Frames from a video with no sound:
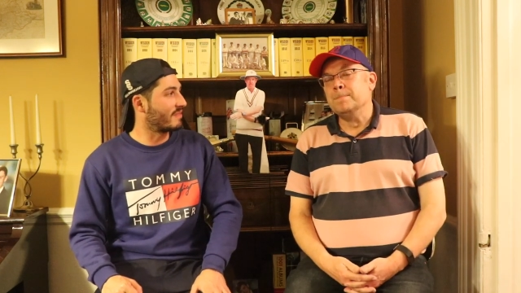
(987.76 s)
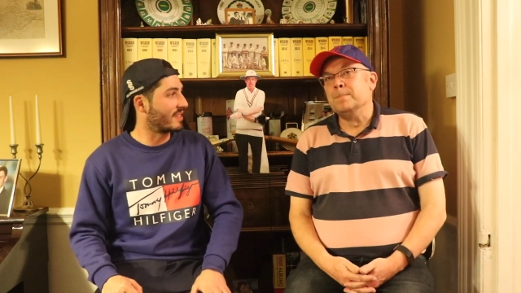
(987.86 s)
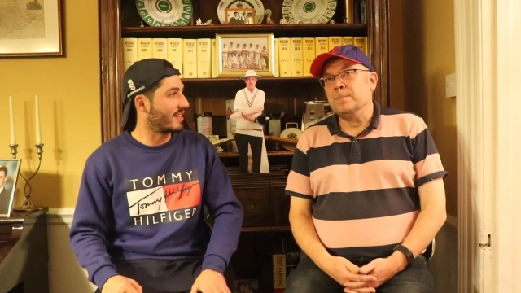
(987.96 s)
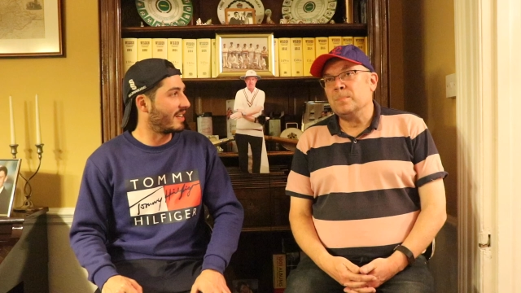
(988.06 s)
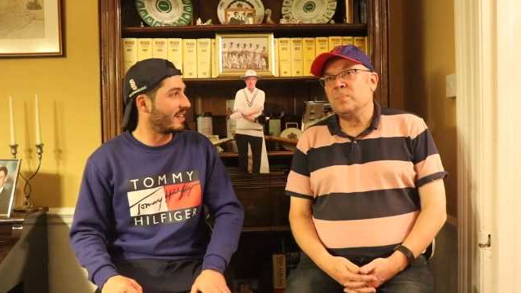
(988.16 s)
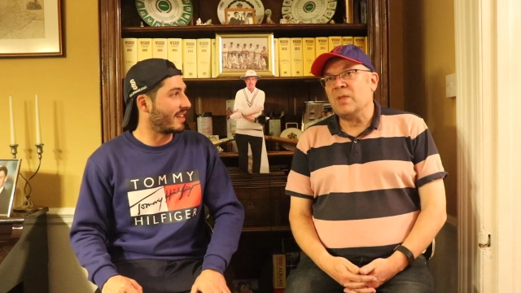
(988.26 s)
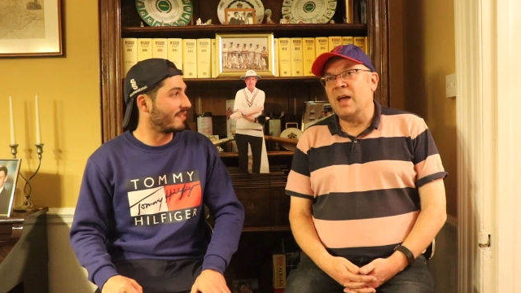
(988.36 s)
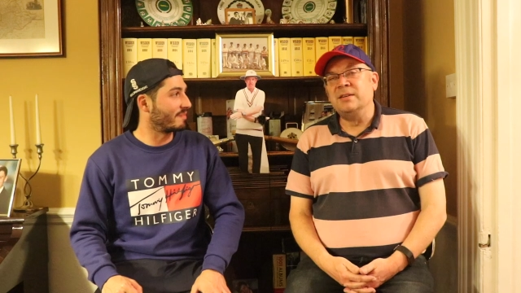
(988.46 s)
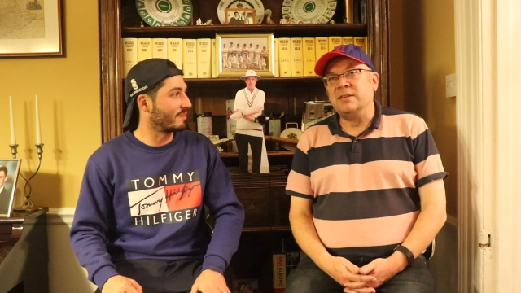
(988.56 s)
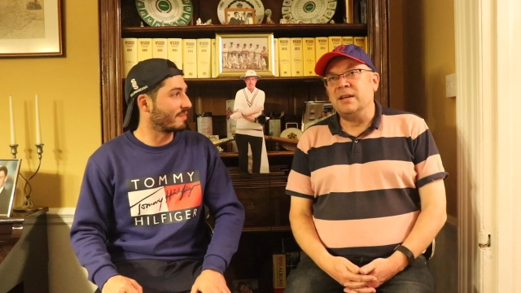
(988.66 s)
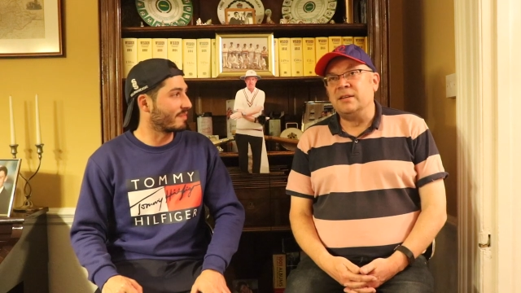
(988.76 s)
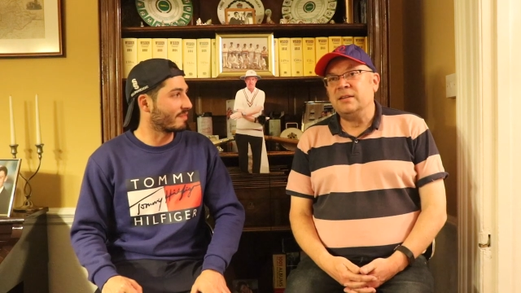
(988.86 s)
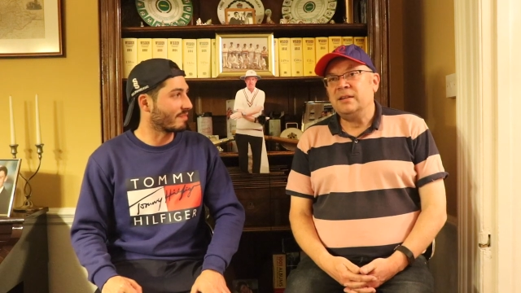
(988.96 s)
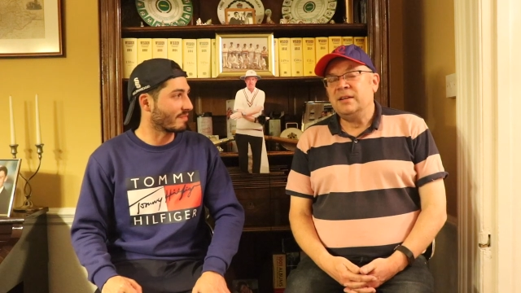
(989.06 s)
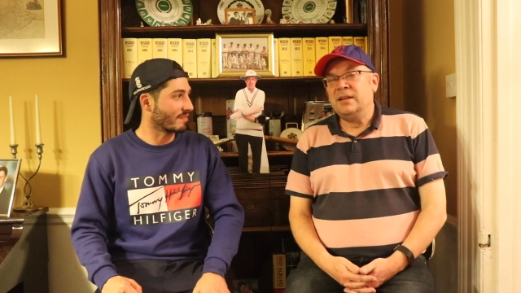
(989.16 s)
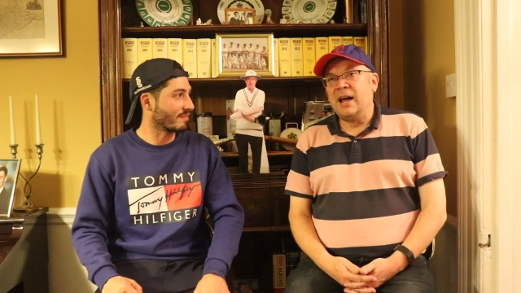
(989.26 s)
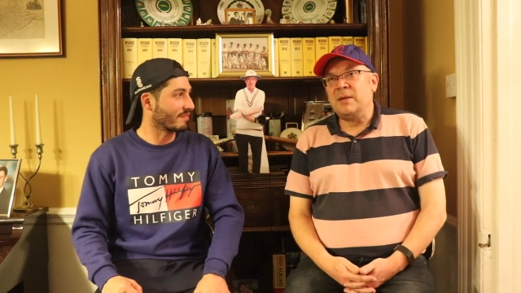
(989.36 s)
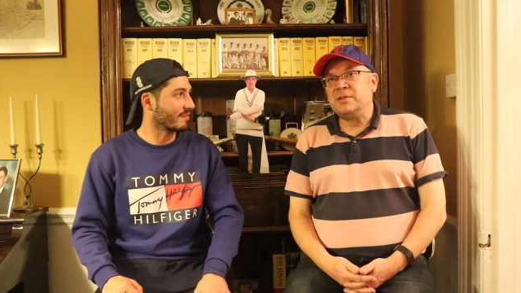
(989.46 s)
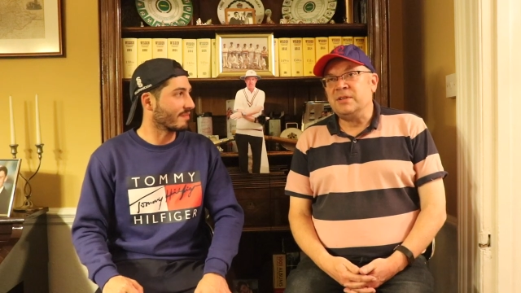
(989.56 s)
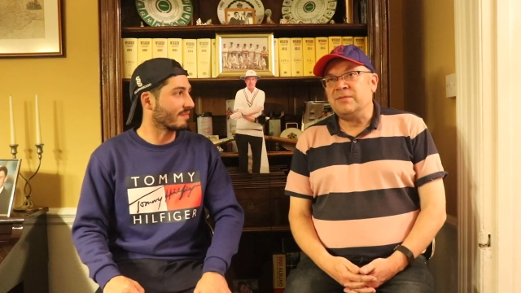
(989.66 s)
Speaker 1: didn't it, Dan? It did.
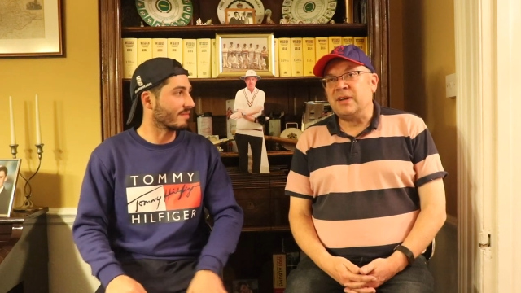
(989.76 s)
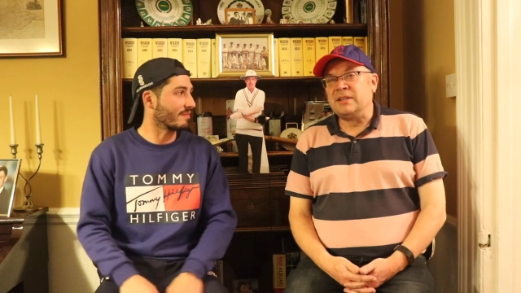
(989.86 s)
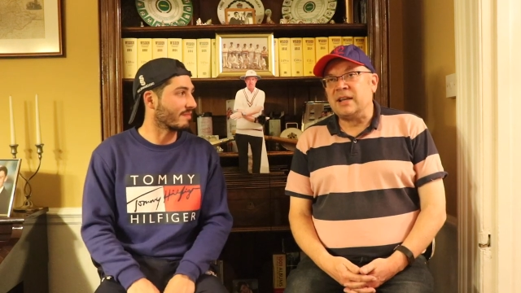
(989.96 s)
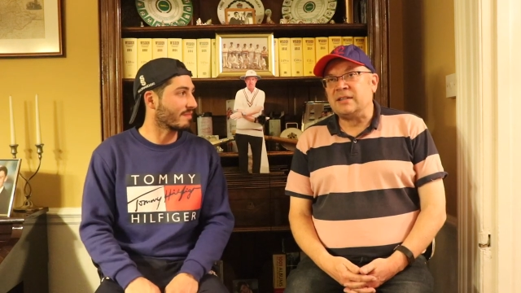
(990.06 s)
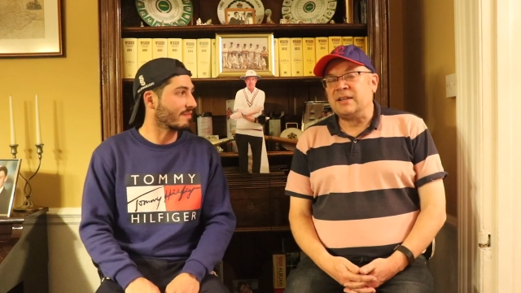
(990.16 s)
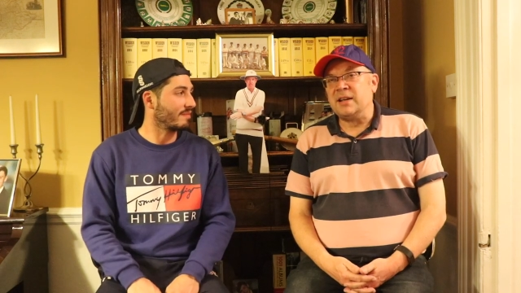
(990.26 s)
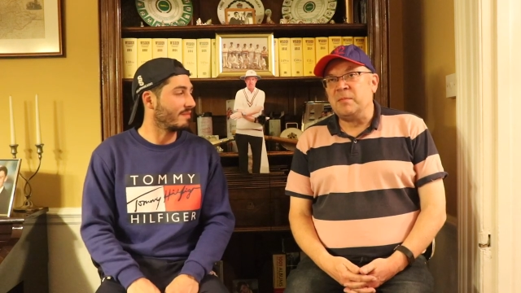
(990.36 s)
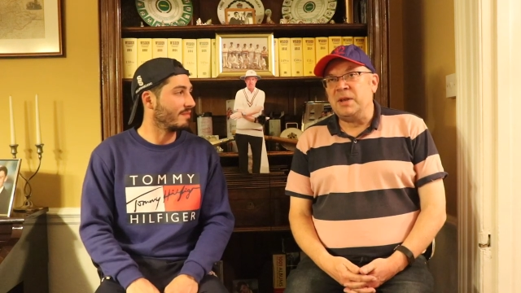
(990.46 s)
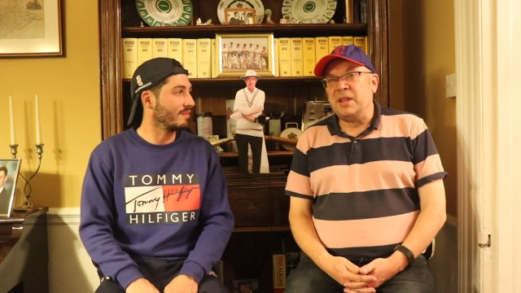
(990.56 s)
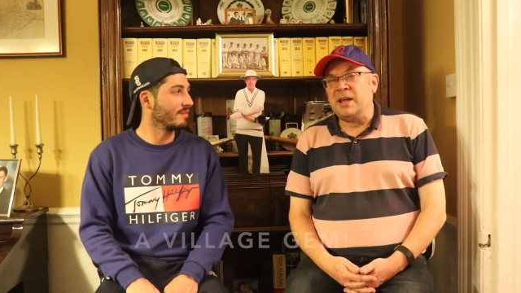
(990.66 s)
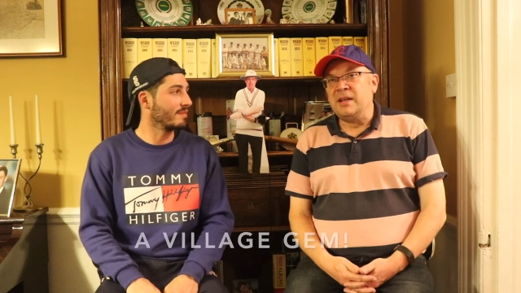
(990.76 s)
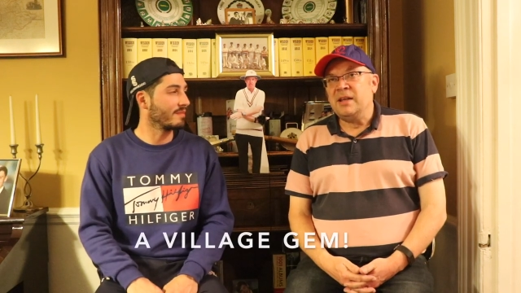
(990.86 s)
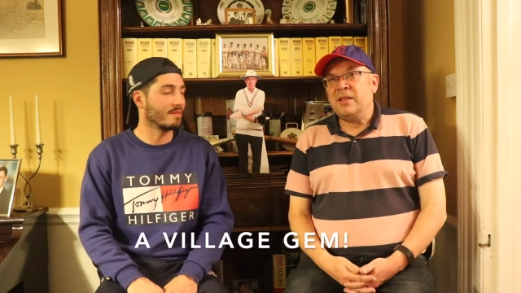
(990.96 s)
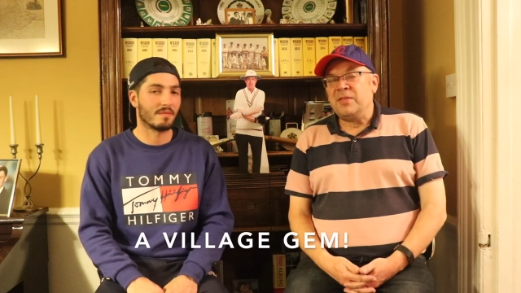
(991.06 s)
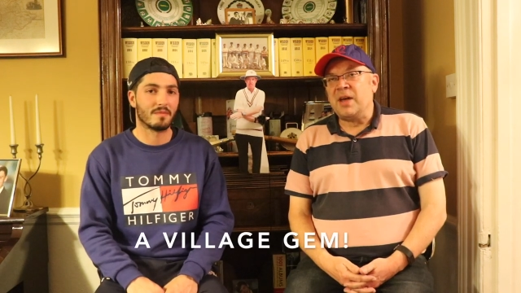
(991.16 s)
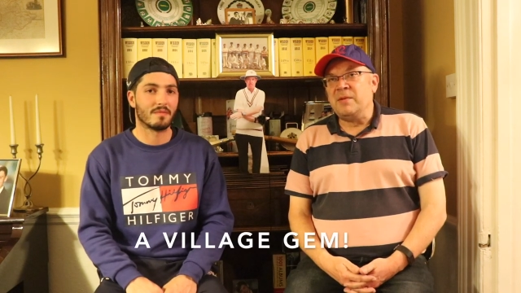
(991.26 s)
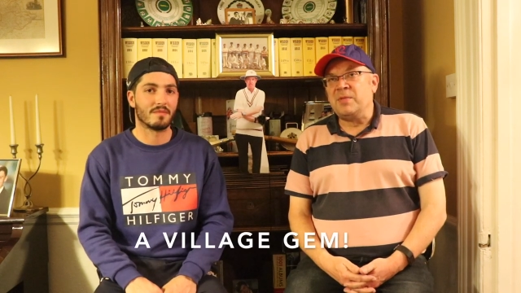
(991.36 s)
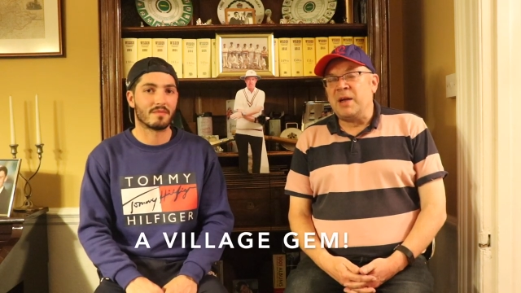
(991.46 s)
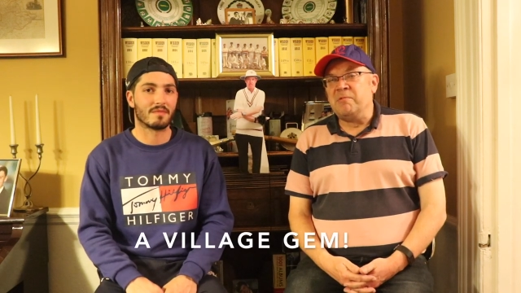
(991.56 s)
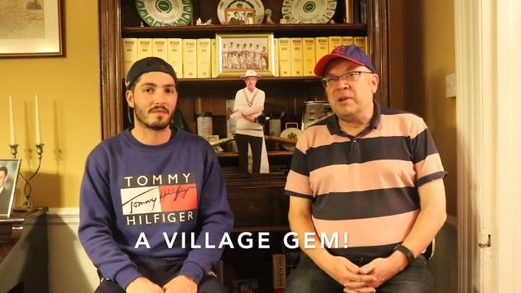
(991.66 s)
Absolutely fantastic. I mean, they
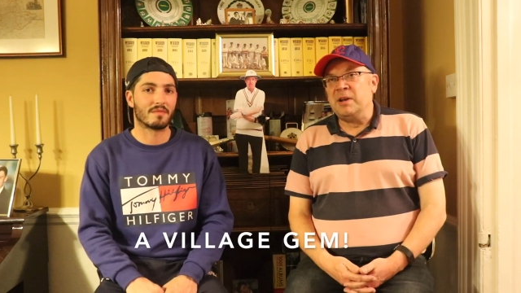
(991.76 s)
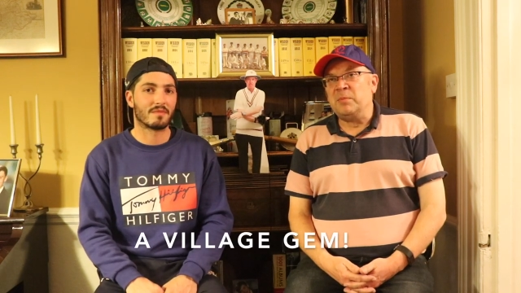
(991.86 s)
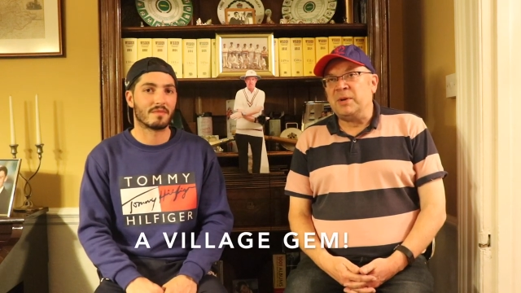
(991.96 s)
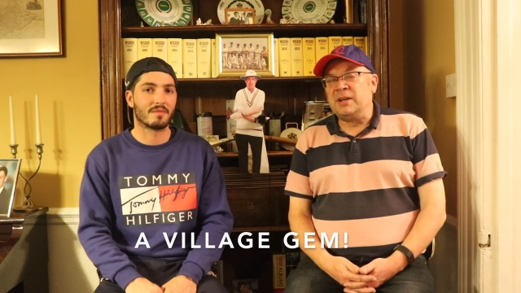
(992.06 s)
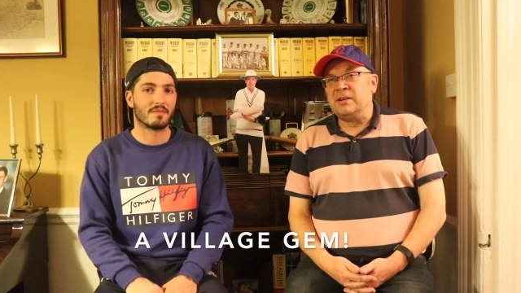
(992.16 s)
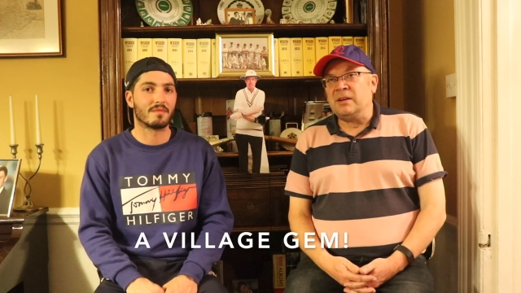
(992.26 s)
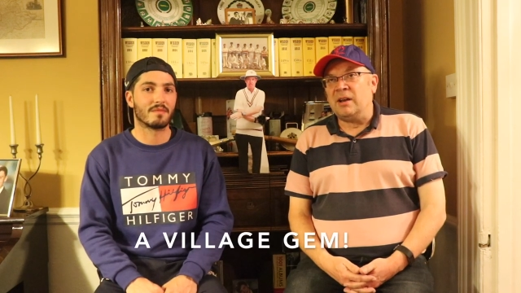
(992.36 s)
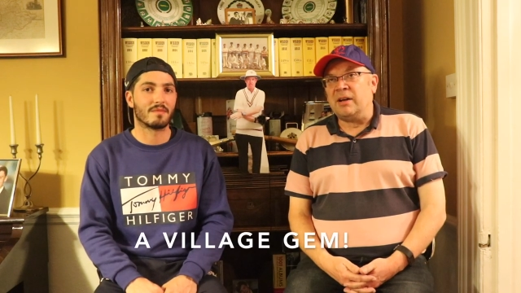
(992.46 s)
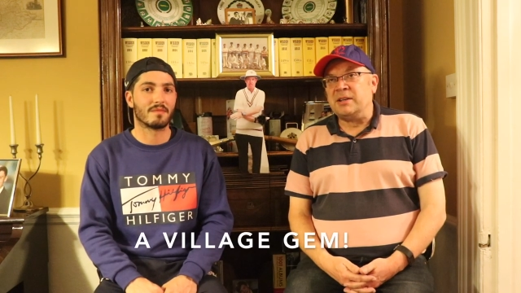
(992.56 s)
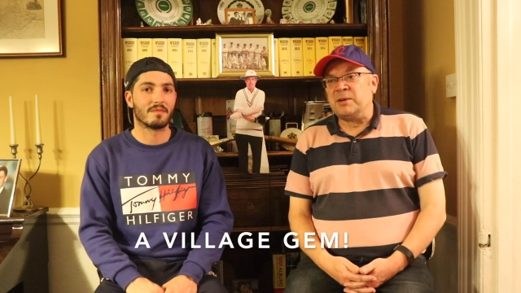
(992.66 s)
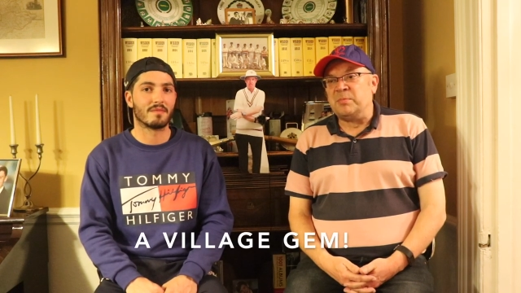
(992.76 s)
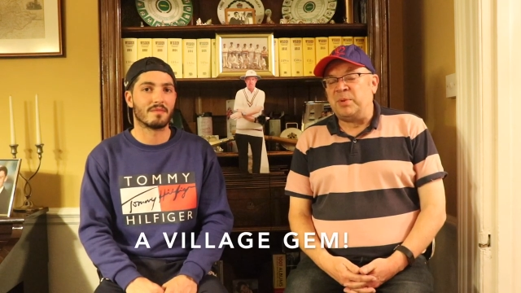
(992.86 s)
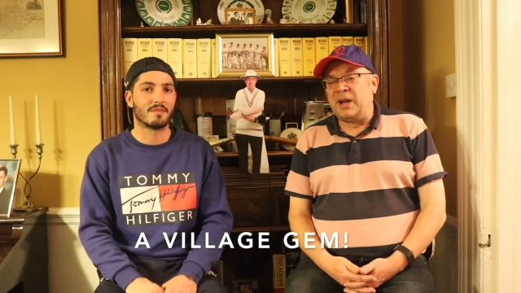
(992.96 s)
were a little bit light on